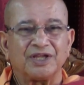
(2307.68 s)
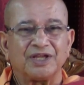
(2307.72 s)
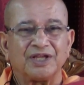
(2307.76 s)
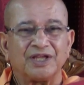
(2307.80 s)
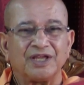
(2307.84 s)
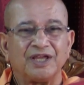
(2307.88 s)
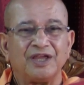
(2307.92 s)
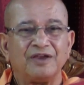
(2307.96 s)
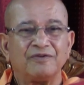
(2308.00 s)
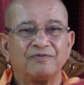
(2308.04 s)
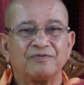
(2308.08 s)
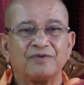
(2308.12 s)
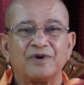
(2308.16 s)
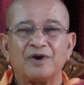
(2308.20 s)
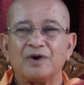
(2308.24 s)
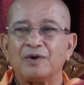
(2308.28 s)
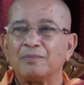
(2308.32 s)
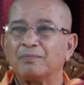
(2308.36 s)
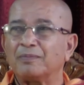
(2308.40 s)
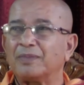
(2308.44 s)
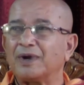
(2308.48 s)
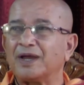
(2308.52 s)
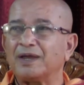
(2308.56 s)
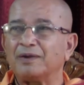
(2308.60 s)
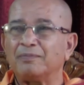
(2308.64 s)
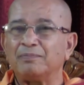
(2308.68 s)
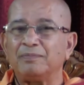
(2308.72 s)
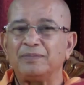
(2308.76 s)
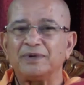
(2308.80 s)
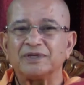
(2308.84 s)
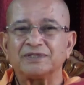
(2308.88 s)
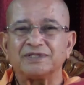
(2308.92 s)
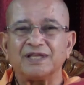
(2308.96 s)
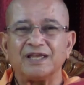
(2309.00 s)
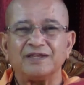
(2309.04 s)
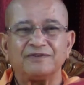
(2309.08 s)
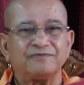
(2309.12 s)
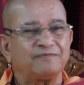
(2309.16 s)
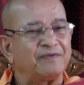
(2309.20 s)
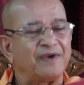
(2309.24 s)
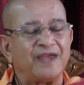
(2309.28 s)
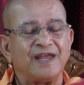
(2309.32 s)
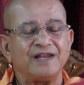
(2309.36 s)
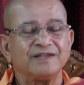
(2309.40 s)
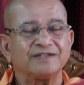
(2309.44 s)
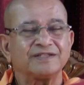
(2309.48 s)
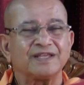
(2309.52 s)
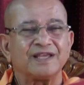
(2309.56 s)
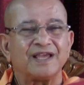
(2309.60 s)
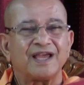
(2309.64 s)
If my business
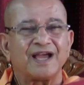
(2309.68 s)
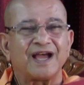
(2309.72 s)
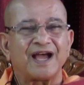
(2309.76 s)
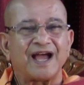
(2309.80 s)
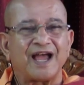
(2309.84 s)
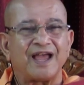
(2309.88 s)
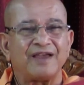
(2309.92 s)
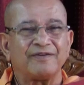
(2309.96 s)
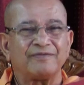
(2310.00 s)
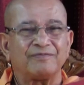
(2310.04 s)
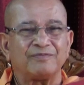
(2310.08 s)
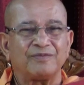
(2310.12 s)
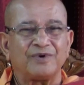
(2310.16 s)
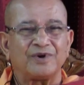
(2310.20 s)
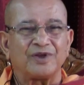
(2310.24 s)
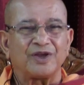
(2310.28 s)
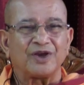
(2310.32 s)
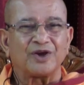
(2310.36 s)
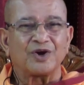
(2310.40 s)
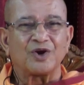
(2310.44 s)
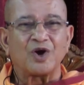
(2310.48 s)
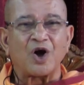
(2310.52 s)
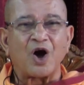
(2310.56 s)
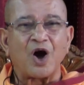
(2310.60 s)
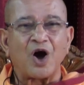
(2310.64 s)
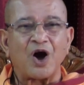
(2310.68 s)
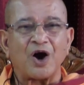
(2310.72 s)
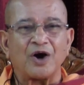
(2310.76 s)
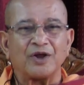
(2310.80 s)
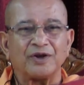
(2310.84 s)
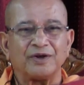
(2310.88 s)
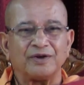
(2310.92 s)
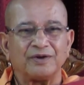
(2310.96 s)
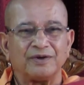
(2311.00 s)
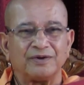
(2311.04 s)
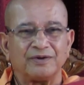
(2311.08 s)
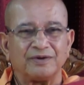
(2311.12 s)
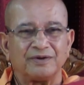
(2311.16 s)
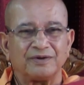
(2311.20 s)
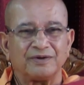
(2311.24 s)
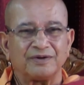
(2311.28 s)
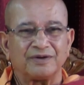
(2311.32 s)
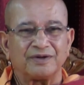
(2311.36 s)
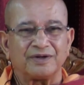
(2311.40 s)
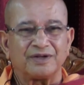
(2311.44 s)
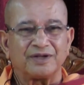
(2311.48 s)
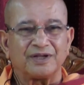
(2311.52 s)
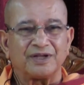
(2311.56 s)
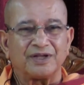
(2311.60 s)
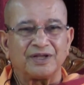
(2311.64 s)
fails, I am gone.
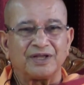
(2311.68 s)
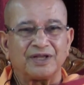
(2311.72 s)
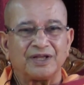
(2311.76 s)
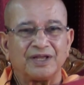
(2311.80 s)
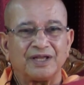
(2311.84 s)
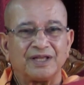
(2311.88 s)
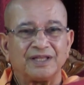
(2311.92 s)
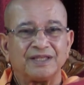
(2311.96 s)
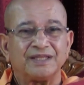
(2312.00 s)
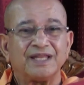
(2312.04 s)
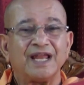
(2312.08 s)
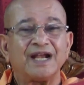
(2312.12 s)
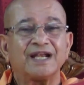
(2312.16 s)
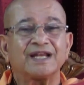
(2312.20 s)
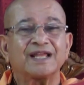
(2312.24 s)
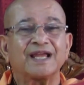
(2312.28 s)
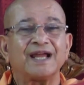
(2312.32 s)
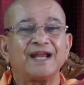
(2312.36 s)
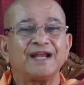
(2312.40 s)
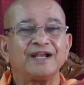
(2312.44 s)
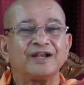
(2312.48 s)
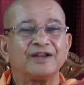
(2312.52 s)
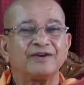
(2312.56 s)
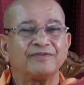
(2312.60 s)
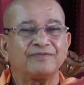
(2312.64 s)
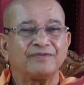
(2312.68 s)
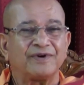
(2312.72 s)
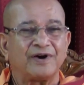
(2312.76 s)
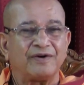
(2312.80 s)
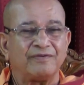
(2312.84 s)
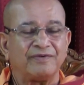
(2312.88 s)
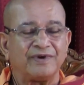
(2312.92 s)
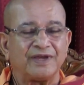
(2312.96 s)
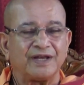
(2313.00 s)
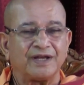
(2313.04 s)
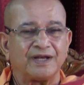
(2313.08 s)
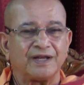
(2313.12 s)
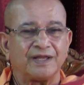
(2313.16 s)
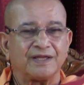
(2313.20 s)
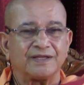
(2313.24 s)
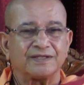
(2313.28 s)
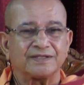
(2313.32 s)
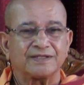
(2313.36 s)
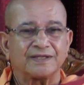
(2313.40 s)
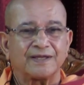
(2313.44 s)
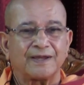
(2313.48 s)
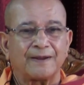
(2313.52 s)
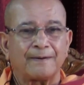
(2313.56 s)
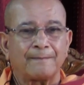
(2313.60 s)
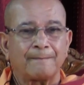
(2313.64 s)
That kind of awareness.
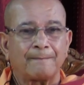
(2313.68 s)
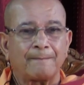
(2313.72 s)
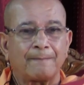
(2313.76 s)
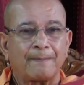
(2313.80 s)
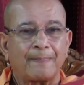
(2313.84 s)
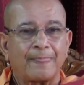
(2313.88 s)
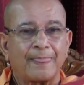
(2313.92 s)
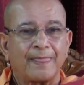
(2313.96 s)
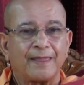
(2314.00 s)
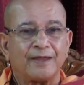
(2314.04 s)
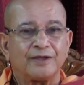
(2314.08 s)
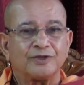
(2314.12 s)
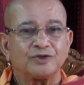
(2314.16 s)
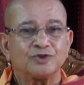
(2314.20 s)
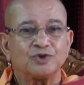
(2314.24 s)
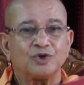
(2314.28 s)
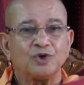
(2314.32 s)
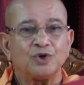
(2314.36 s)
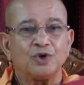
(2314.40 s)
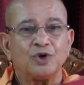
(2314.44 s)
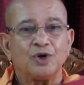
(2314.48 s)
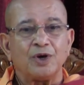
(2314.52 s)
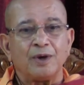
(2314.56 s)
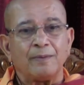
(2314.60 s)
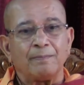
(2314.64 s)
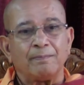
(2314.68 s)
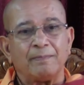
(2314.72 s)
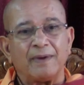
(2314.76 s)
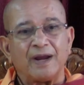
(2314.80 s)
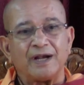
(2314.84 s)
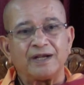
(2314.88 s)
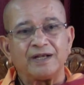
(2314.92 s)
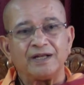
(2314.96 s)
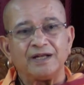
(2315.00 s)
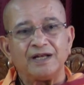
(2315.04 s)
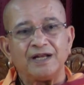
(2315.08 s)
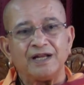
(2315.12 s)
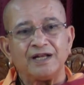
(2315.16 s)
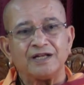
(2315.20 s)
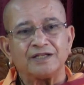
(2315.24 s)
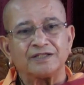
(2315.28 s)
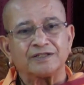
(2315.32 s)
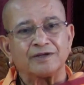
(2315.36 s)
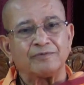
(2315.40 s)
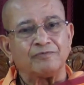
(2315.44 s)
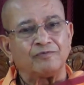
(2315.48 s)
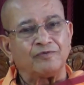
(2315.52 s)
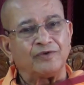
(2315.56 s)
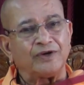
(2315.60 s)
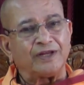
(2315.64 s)
So
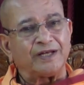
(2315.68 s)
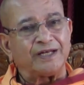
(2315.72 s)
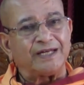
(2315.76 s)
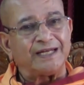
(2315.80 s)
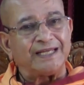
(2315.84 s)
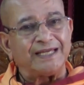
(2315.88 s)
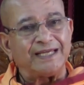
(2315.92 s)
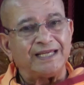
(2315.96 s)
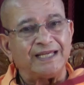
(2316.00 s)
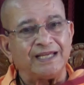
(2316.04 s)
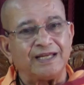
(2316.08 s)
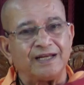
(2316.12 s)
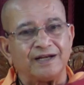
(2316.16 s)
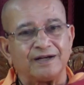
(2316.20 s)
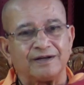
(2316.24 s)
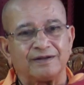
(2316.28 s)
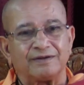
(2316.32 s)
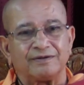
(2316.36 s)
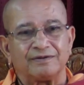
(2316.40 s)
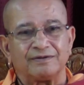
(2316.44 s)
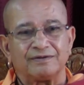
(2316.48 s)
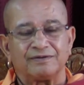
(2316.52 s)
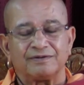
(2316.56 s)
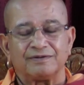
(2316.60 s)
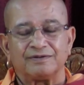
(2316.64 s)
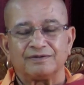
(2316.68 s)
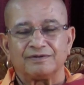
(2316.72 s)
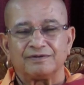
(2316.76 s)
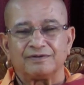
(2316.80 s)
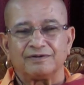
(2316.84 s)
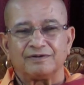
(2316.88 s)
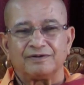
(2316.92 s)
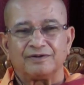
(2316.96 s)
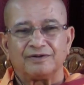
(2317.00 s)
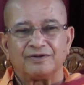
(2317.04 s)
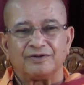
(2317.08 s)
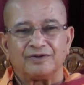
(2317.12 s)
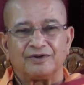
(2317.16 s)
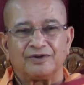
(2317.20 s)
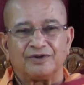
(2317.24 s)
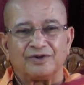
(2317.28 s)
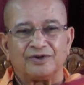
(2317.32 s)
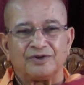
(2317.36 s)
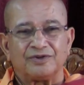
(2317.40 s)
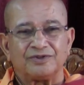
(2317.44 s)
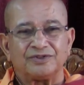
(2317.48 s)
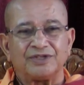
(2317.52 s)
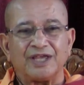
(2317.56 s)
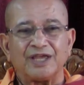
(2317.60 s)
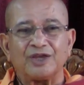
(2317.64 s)
materialism we need,
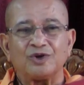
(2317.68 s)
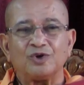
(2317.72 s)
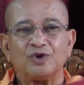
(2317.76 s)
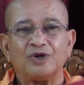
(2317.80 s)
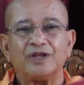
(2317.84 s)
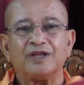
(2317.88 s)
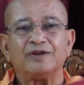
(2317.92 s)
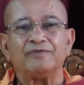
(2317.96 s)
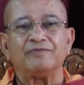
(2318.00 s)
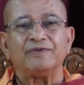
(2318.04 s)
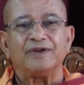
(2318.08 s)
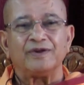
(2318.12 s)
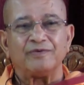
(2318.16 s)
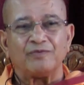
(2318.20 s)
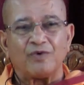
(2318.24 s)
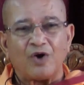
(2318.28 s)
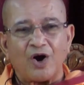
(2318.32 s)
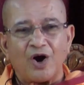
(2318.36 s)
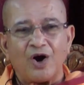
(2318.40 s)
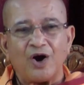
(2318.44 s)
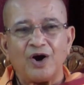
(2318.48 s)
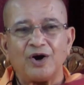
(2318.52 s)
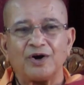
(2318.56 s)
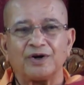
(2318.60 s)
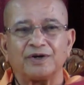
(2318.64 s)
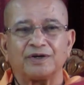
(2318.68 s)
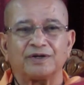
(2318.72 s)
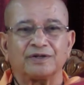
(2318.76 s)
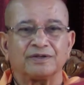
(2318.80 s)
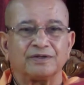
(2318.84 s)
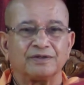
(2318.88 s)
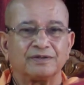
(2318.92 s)
secular we want,